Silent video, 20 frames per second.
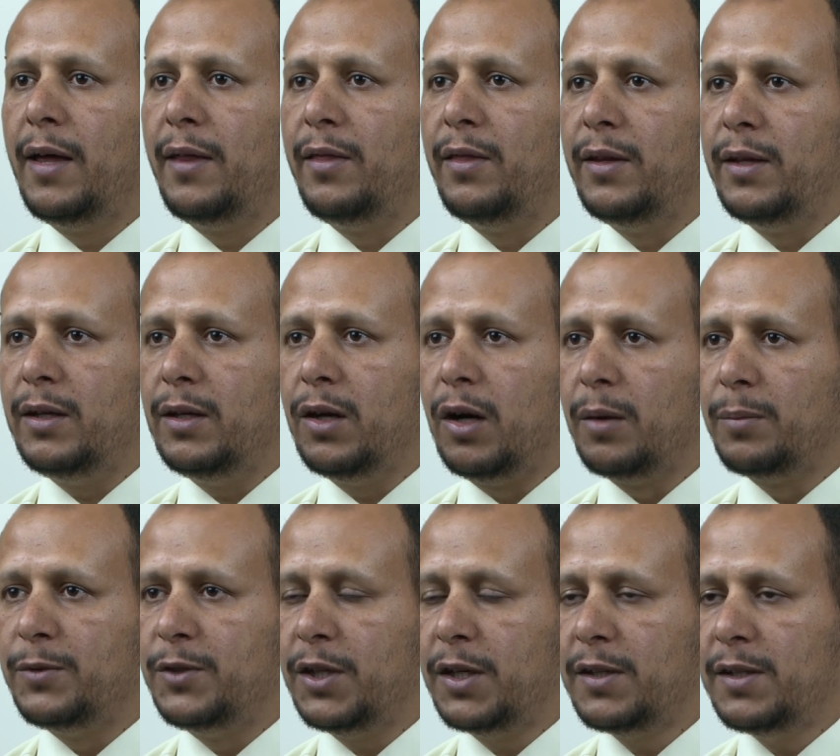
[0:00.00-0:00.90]
the
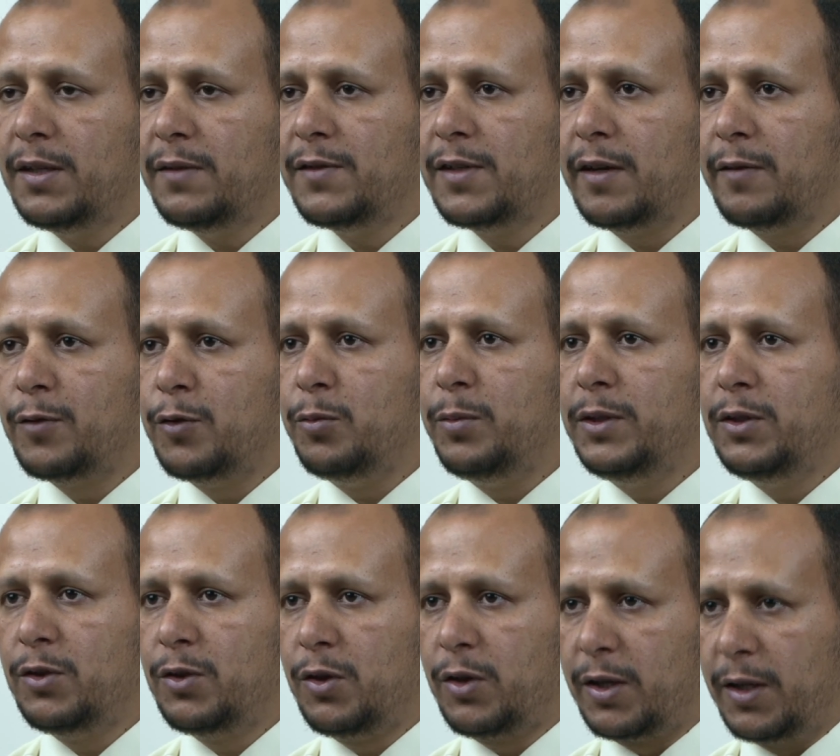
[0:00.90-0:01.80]
objectives have to
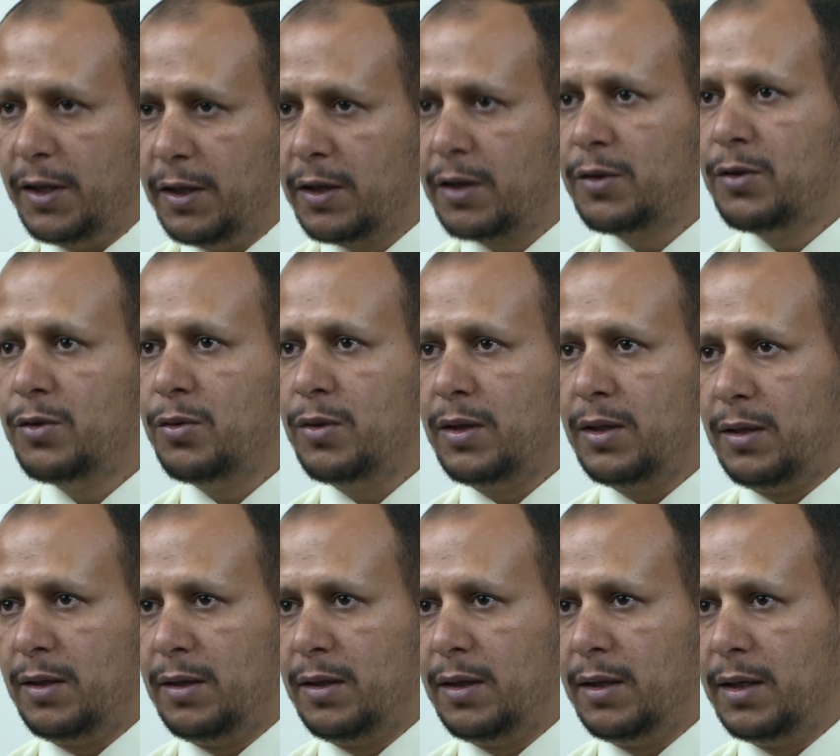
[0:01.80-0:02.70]
be clear to
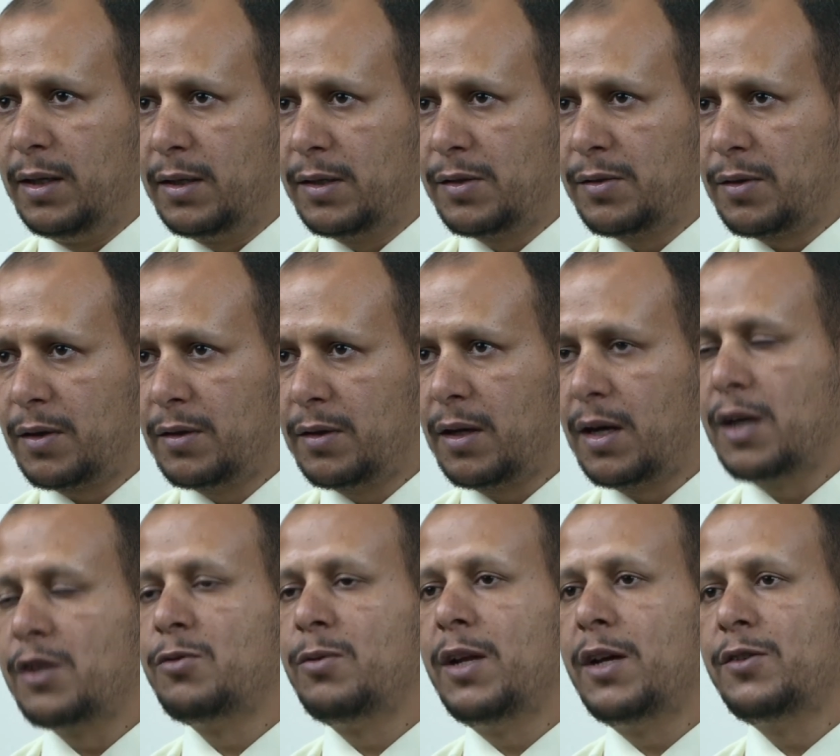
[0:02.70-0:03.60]
the instructor
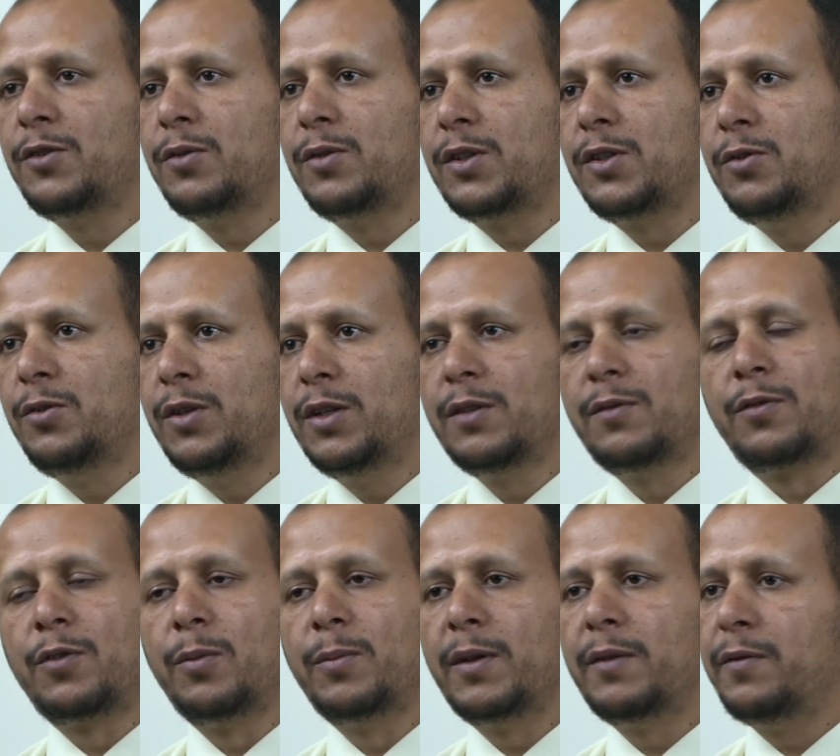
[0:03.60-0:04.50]
as well as to the students
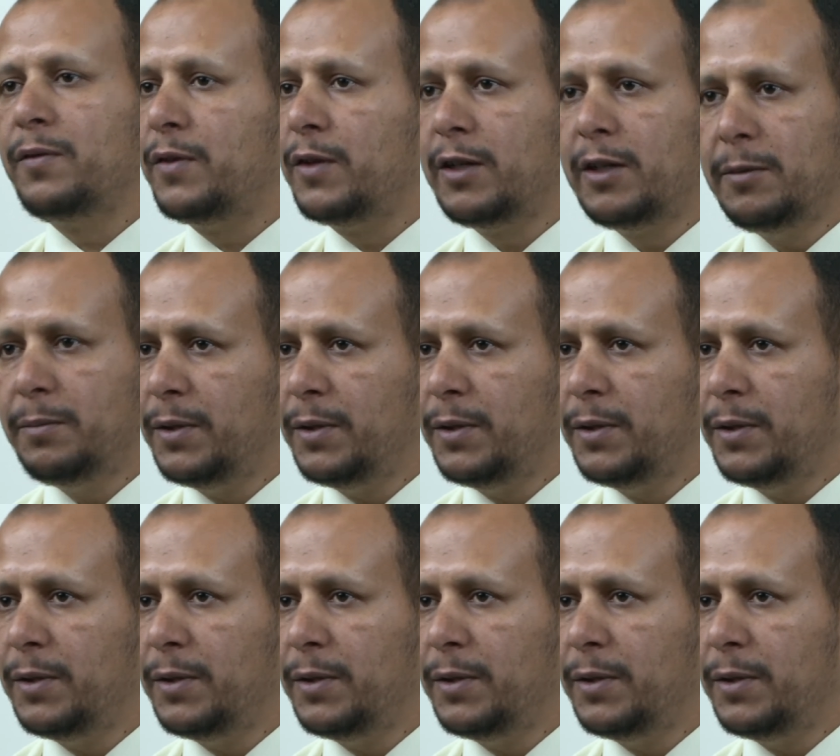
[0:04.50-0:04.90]
from the very